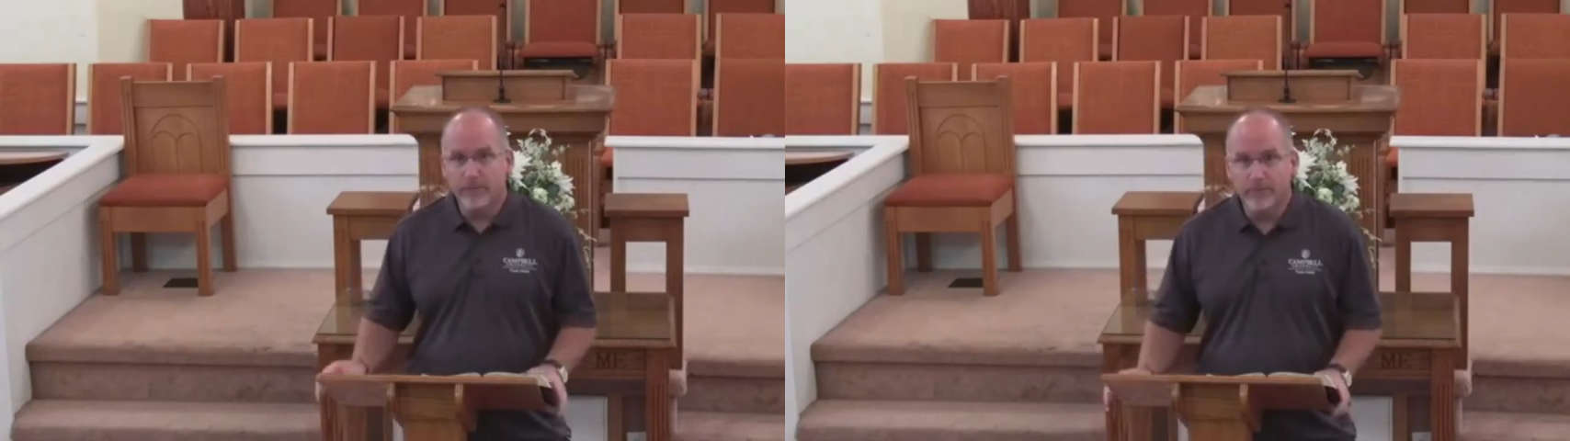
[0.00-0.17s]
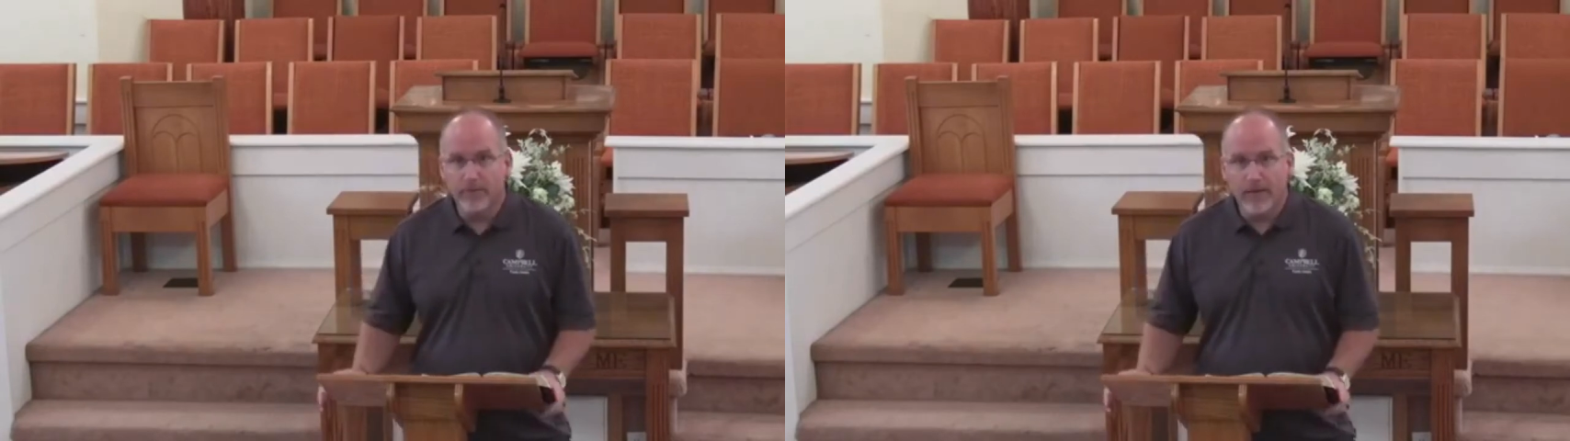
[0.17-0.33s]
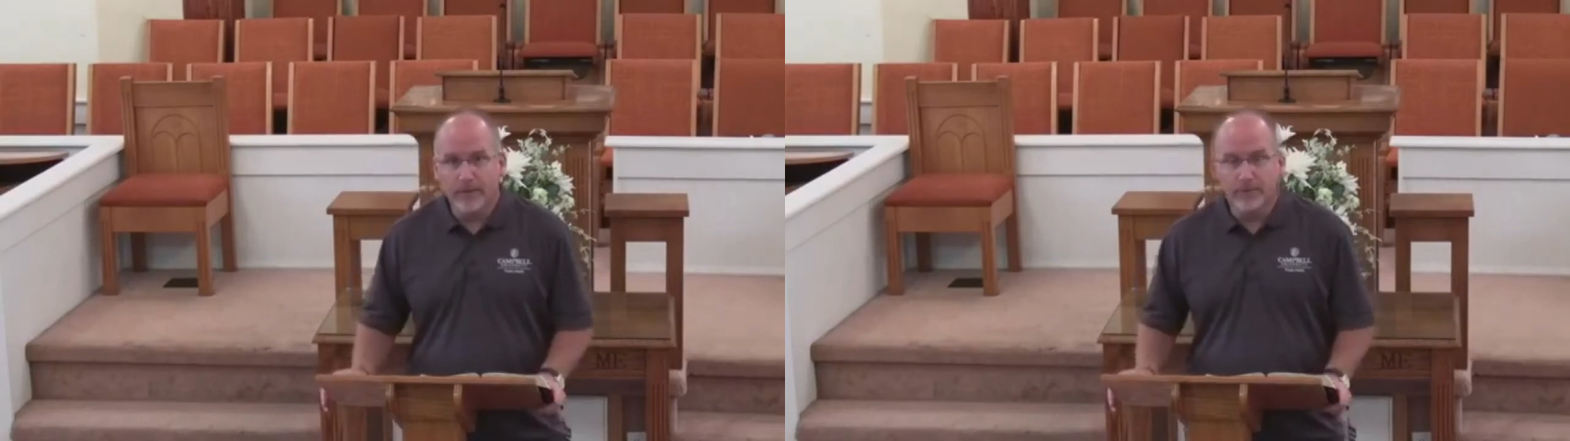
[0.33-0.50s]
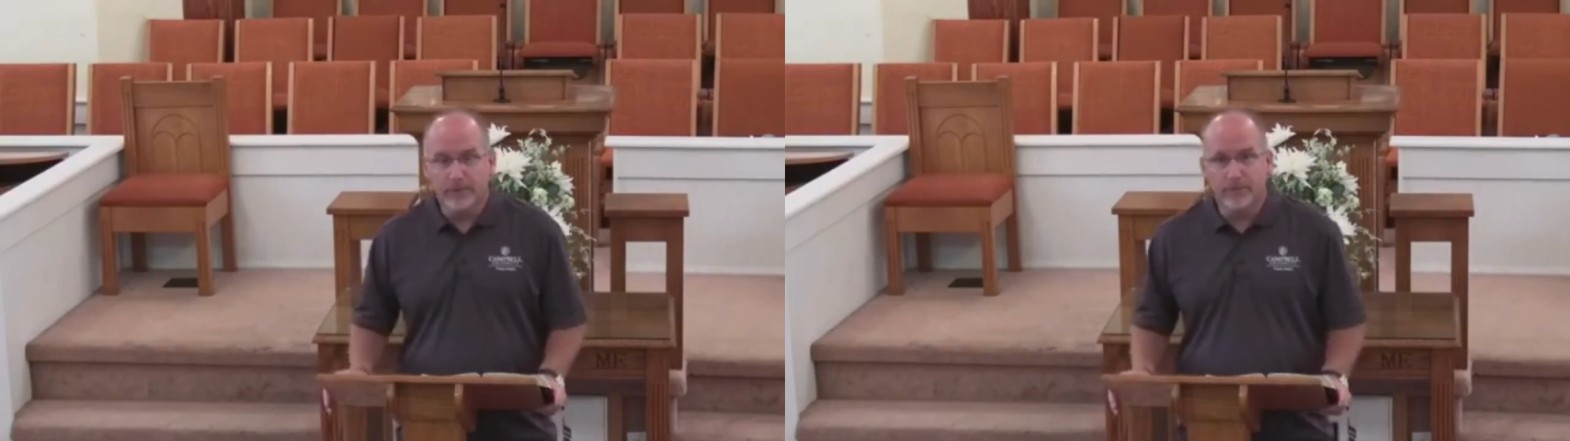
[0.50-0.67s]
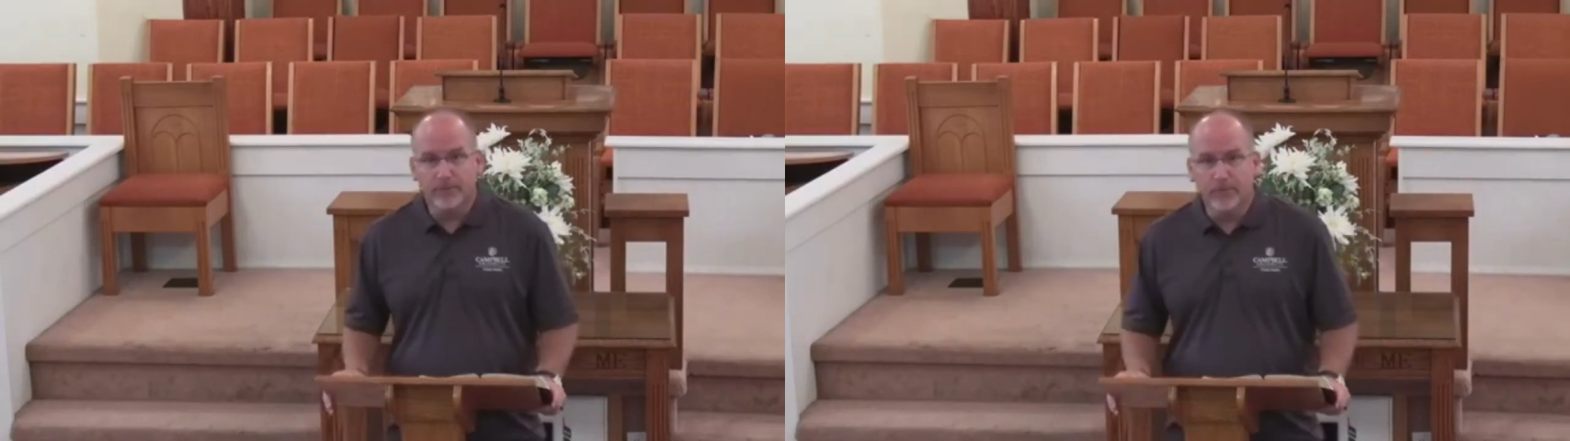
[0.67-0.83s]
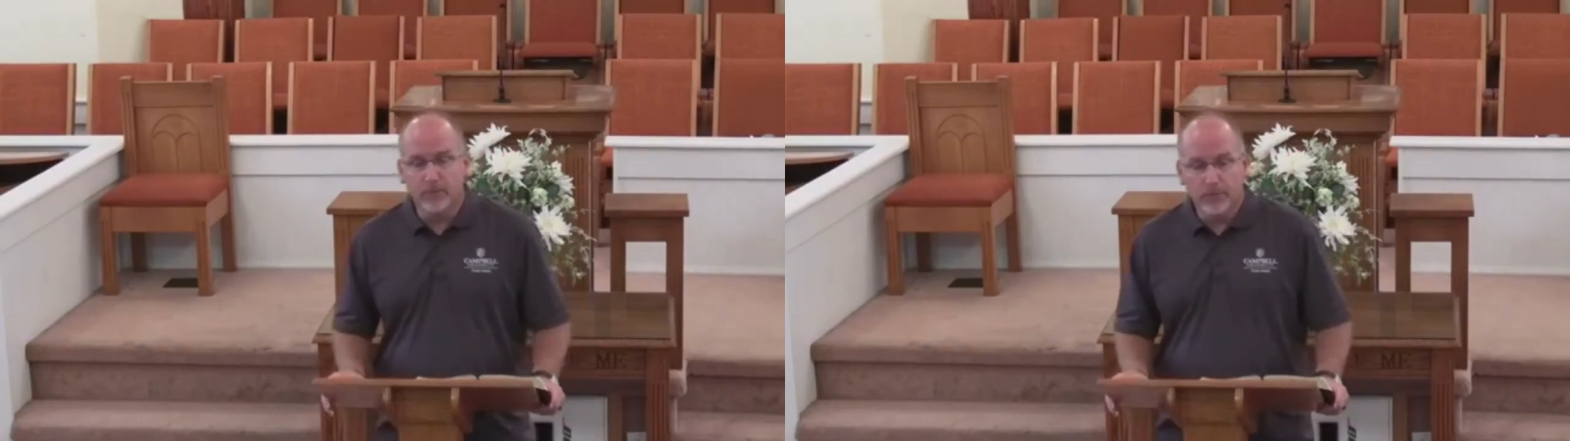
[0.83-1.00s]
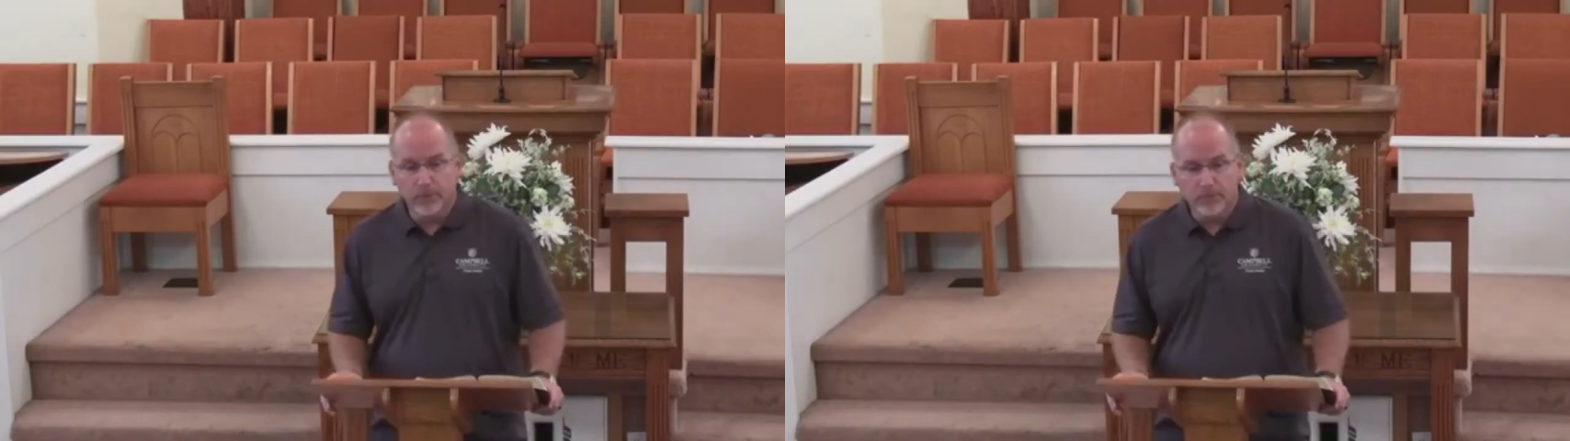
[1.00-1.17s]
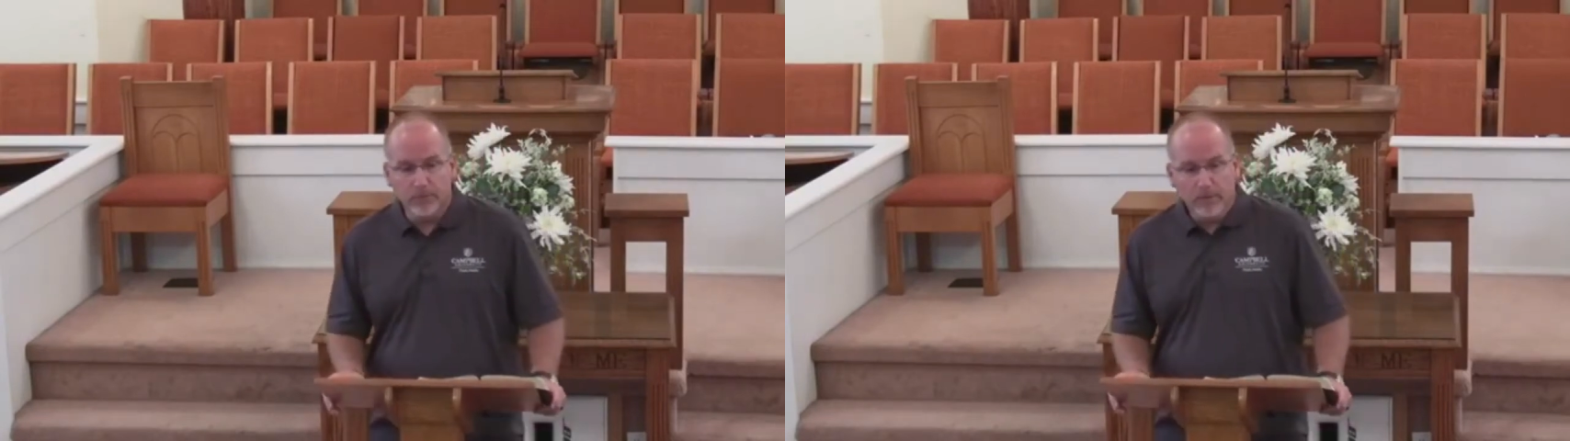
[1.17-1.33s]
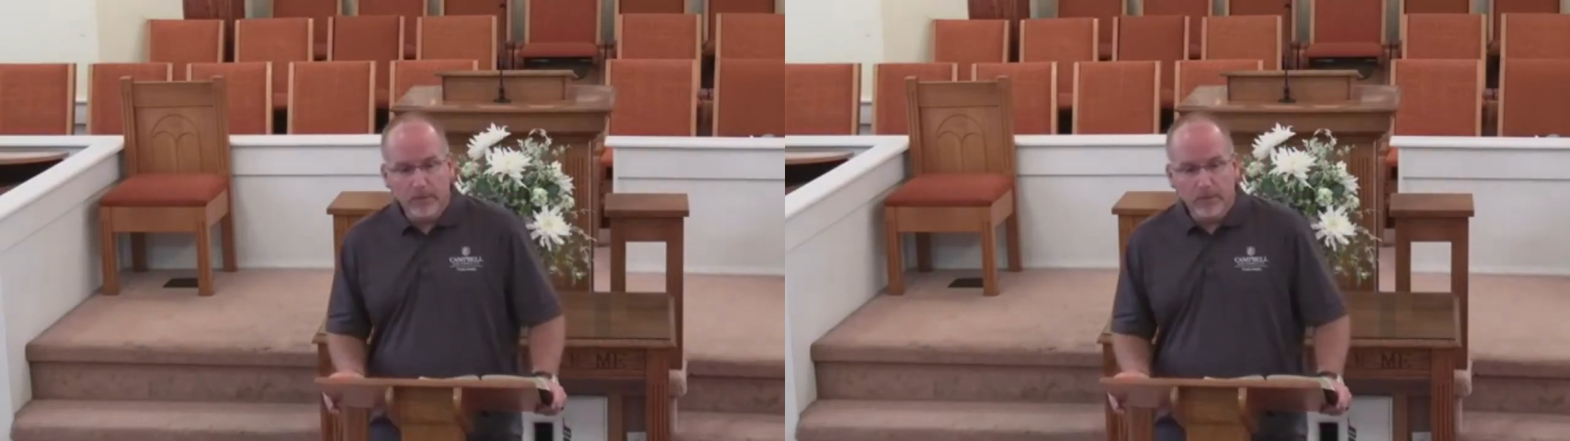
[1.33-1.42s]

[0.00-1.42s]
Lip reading: invite you, if you would,